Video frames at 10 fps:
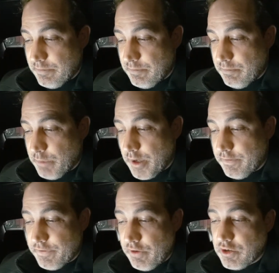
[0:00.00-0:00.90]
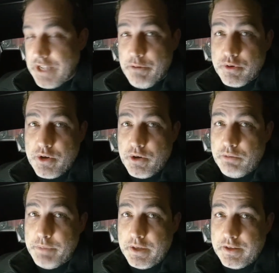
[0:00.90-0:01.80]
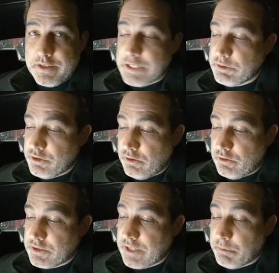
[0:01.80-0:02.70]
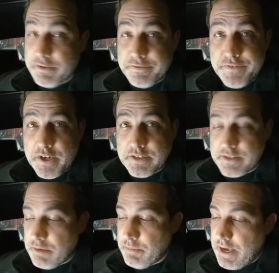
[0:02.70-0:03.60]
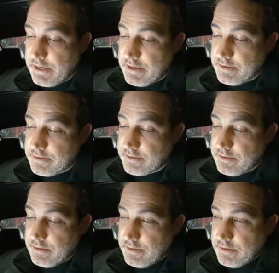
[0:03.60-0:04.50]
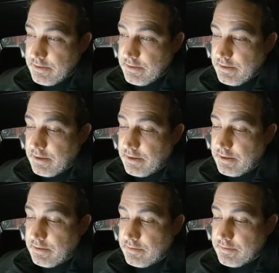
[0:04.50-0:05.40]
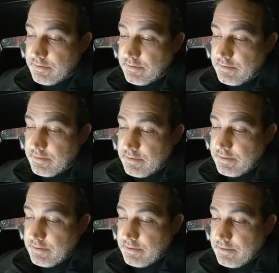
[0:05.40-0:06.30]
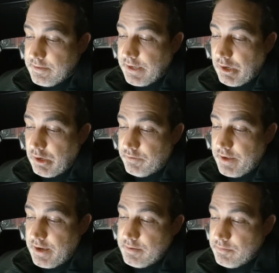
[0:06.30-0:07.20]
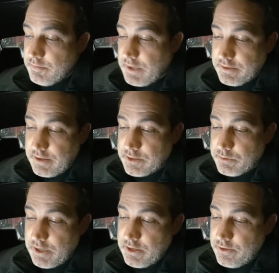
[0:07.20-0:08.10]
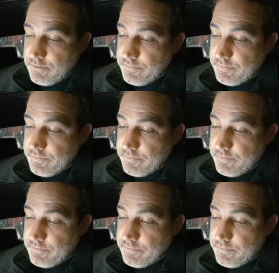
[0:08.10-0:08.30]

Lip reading: But first, I will call Bill at HV200 and tell him what a fucking scumbag he is. And all of that, because that's what I do.